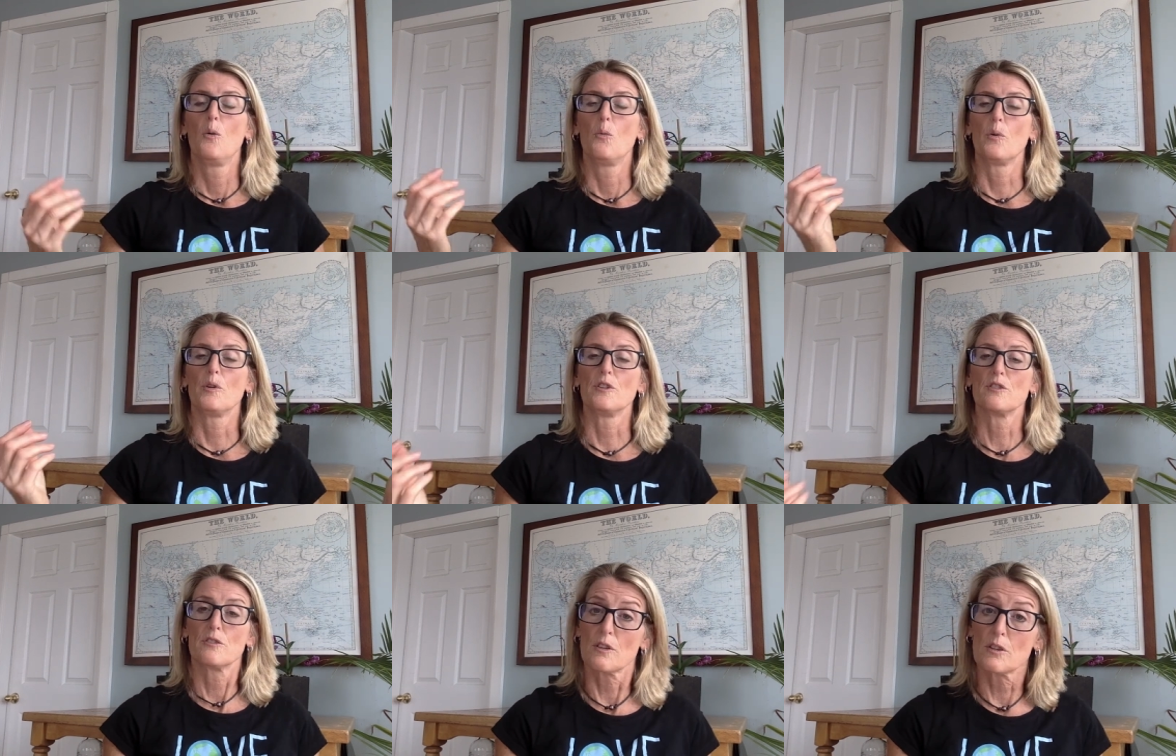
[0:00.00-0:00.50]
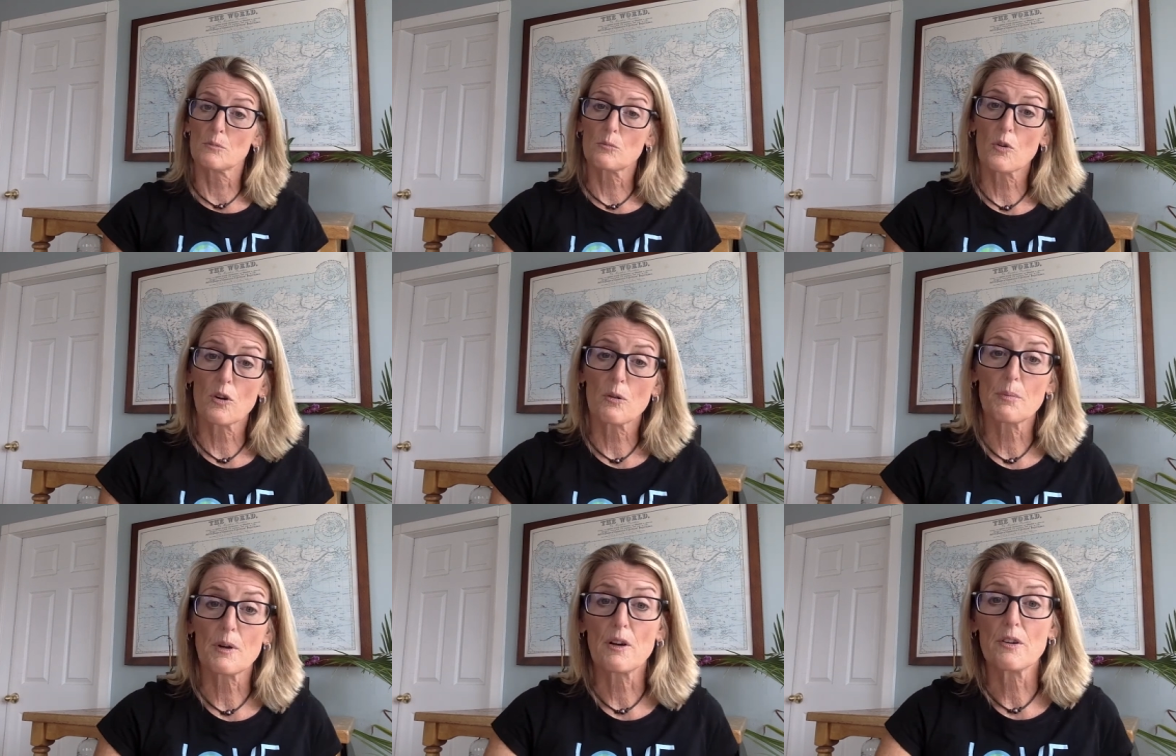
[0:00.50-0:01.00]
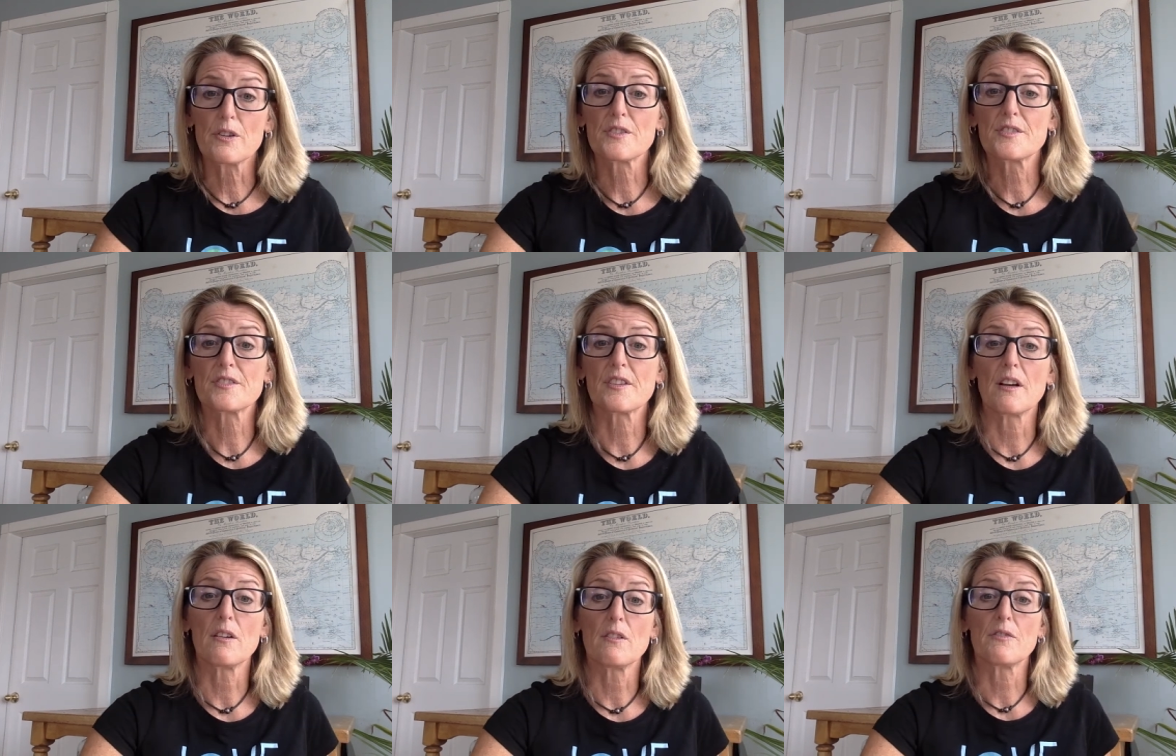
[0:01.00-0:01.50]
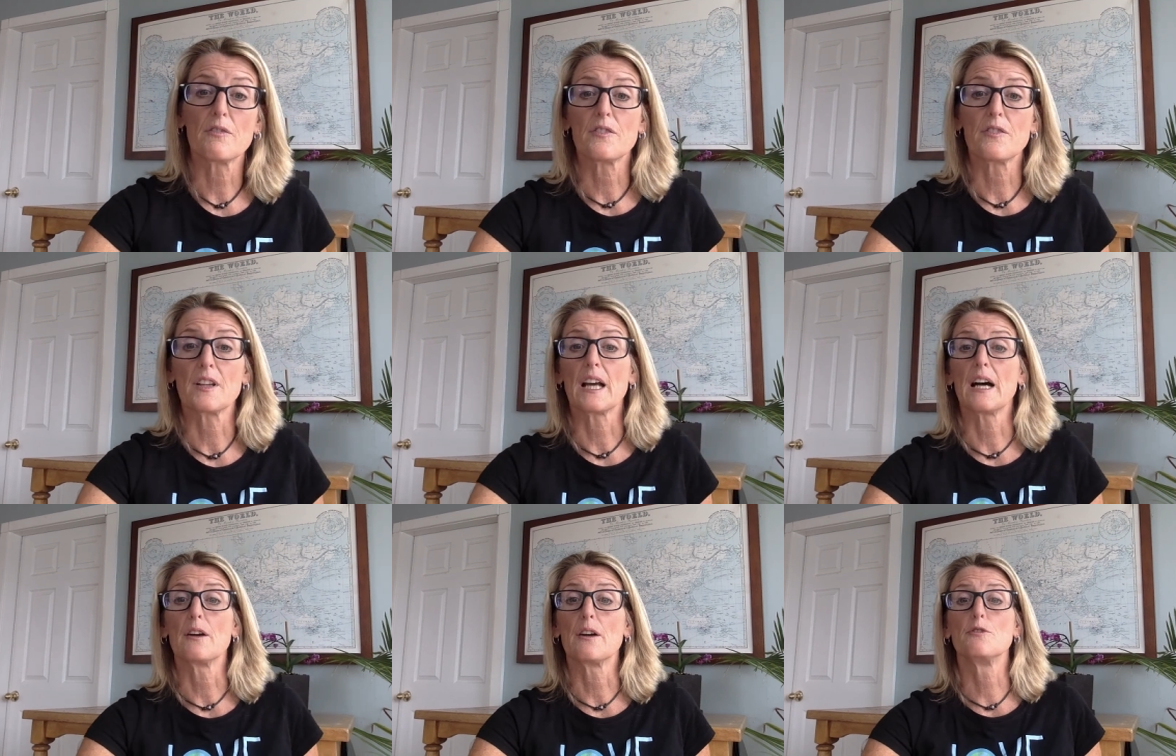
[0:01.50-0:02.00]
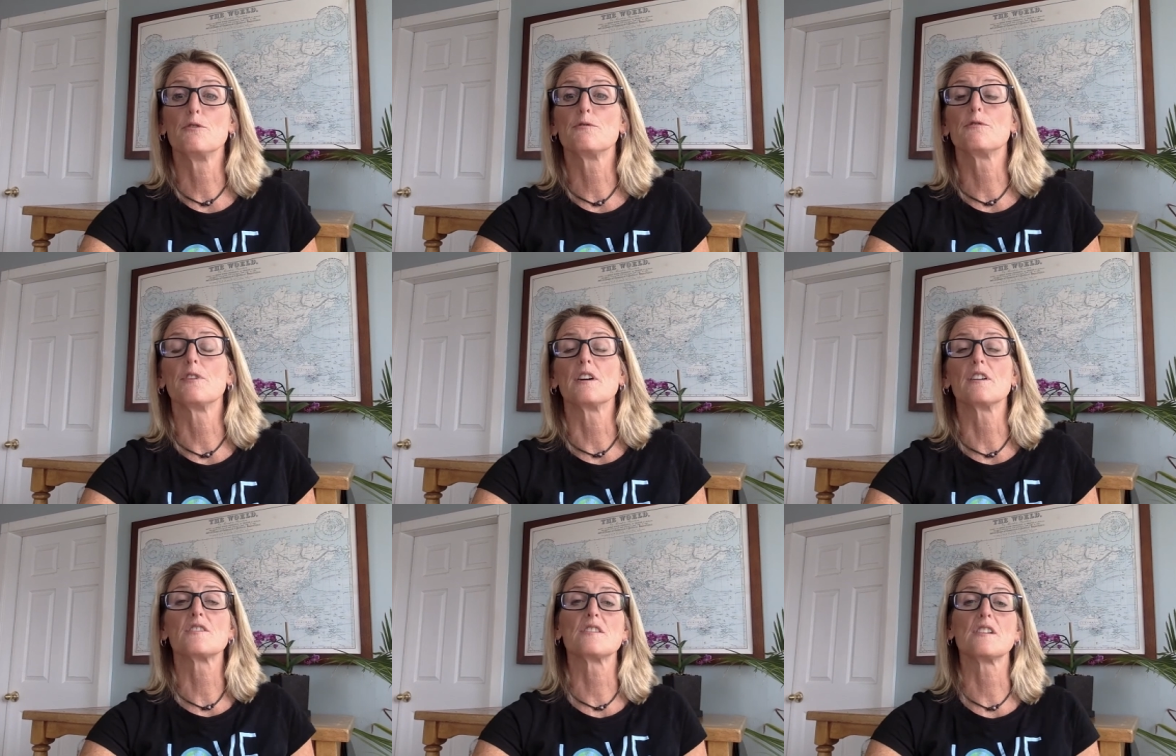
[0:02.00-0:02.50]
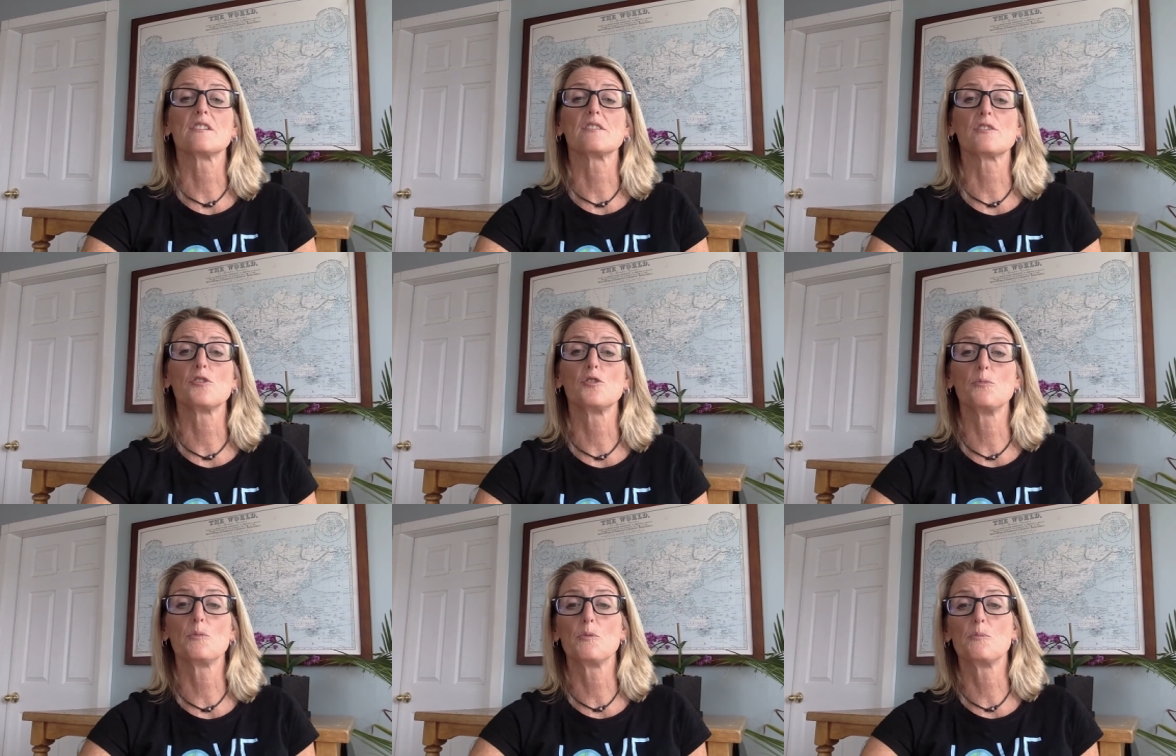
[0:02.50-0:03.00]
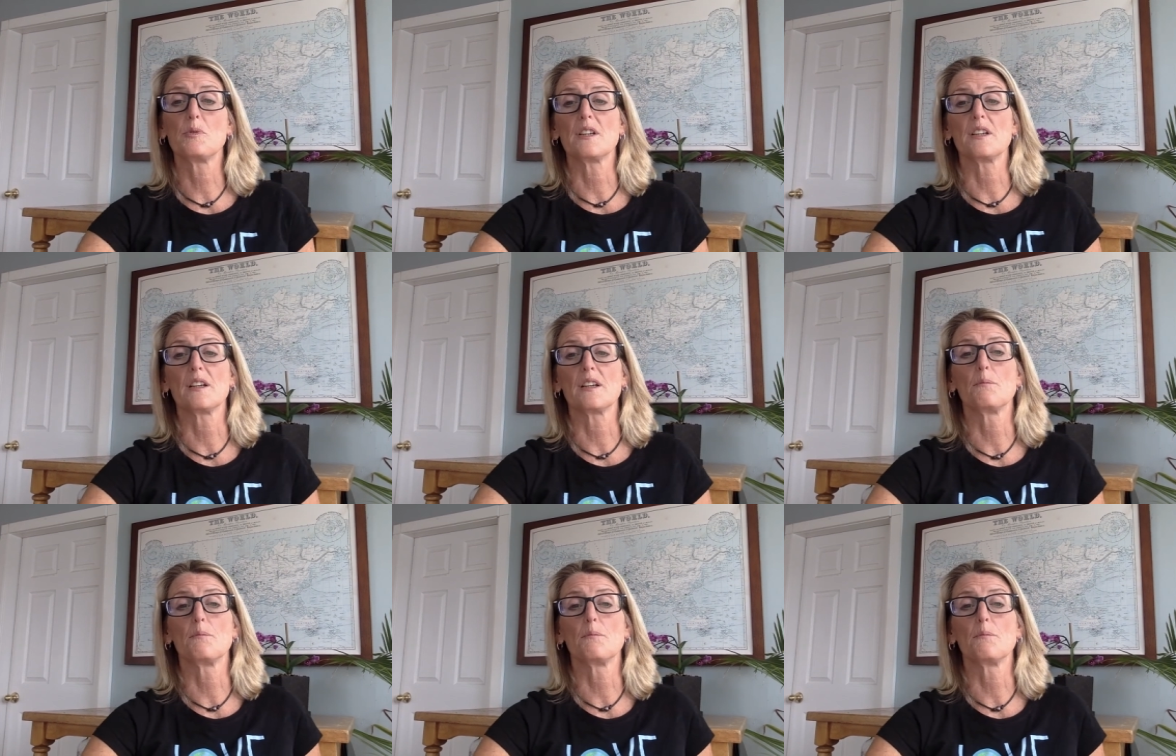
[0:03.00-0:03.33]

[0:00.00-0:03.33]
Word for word: When you learn more about yourself and how you function as a human being,